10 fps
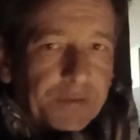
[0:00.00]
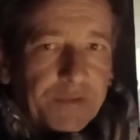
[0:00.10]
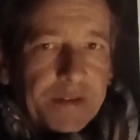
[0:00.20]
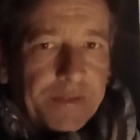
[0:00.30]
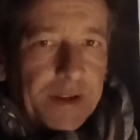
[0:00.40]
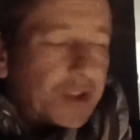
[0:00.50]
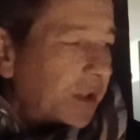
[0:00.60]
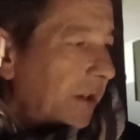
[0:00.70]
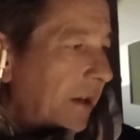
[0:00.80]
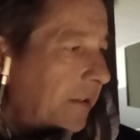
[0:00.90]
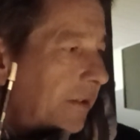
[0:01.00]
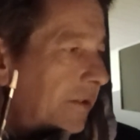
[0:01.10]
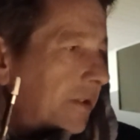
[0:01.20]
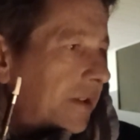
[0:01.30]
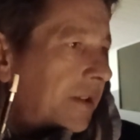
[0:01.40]
refletching
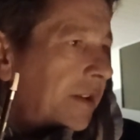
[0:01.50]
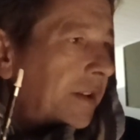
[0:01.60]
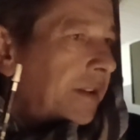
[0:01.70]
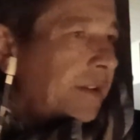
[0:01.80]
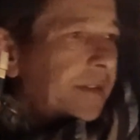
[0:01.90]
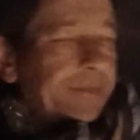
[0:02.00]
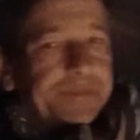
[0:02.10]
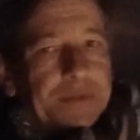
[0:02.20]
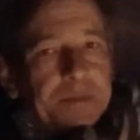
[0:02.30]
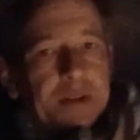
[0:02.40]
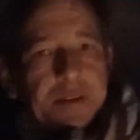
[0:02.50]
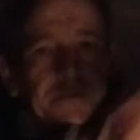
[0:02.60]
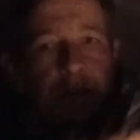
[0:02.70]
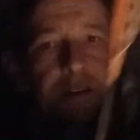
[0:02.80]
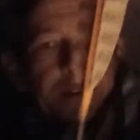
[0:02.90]
arrows. I'm getting
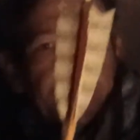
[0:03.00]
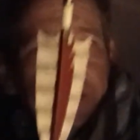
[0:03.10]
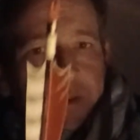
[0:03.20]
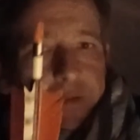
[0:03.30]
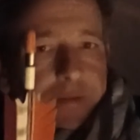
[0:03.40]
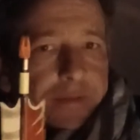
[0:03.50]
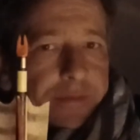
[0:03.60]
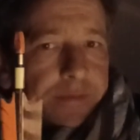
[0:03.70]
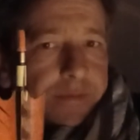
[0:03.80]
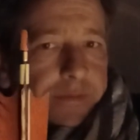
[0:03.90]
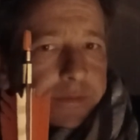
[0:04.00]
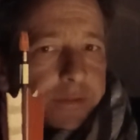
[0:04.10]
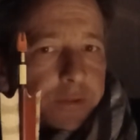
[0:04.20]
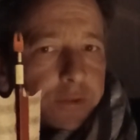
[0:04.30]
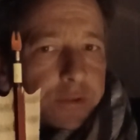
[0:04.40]
rid of those
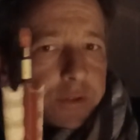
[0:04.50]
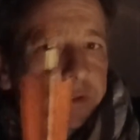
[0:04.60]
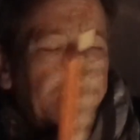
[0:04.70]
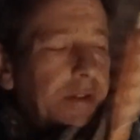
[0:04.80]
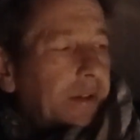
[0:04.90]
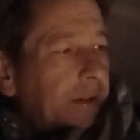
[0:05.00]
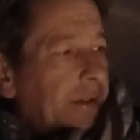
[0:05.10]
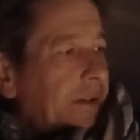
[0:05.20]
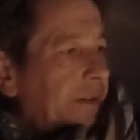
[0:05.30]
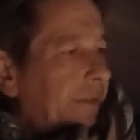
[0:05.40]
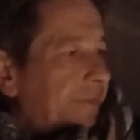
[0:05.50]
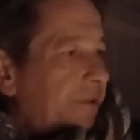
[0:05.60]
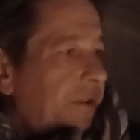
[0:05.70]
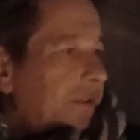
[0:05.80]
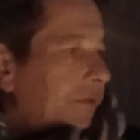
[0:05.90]
for
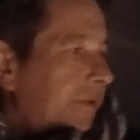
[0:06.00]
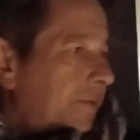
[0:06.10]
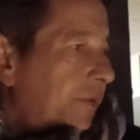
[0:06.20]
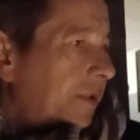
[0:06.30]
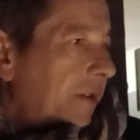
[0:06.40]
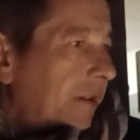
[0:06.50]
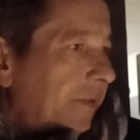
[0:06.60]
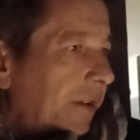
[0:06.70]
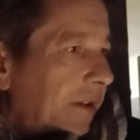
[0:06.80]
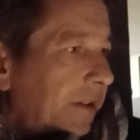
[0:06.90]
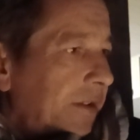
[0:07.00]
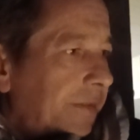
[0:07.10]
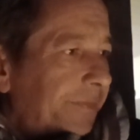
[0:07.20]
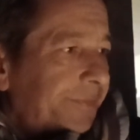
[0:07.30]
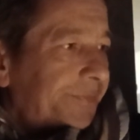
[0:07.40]
shields, which I never liked.
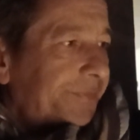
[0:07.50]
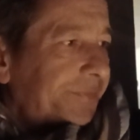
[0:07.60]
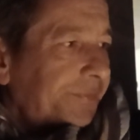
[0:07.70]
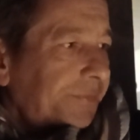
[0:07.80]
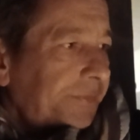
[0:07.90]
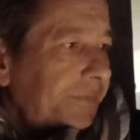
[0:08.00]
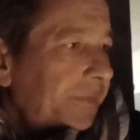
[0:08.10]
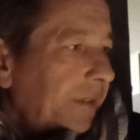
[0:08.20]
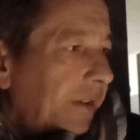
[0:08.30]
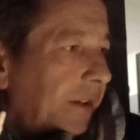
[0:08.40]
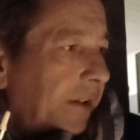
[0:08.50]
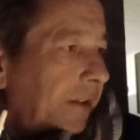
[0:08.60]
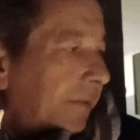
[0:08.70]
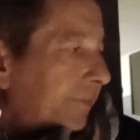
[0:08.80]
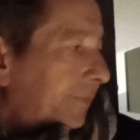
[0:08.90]

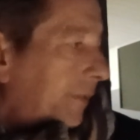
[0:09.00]
I'm